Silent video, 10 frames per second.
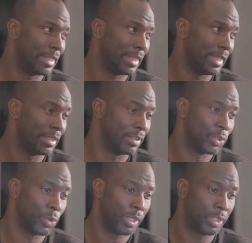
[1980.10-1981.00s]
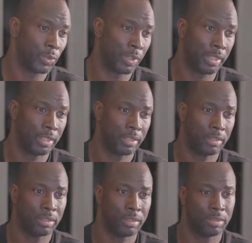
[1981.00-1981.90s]
the end of 2020,
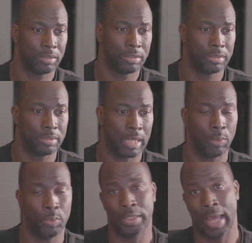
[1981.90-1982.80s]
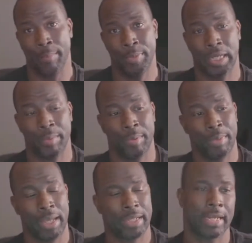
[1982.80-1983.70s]
I would not be coming
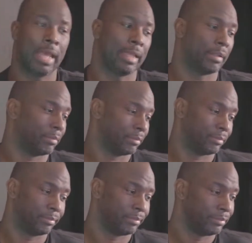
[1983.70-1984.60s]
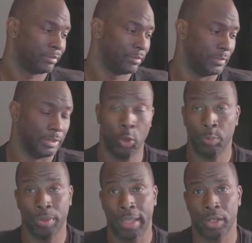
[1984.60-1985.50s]
back, and I don't
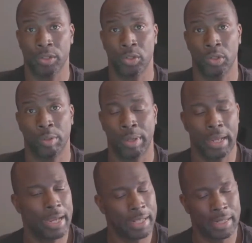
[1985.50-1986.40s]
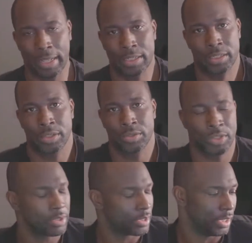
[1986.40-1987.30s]
plan on going back. I got a lot of skills.
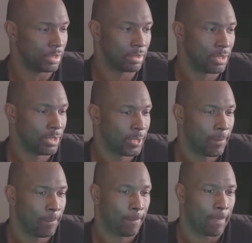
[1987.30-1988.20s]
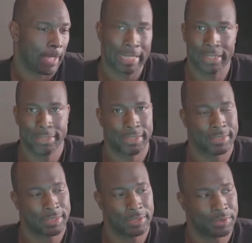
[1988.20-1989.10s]
Y'all see it. I got a ton of
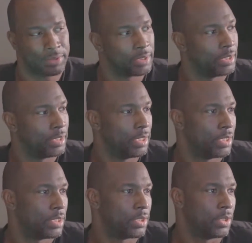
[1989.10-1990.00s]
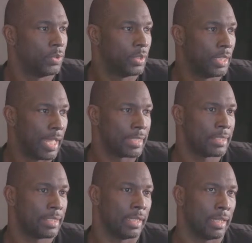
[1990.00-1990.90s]
skills. So the last
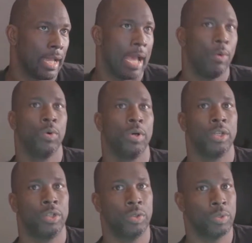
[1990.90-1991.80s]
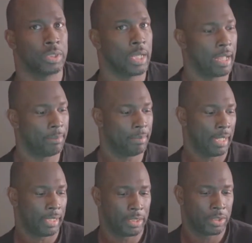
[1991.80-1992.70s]
thing I want to do is hop
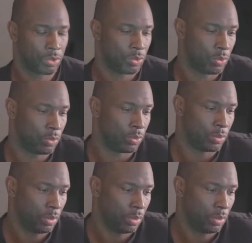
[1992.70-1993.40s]
back into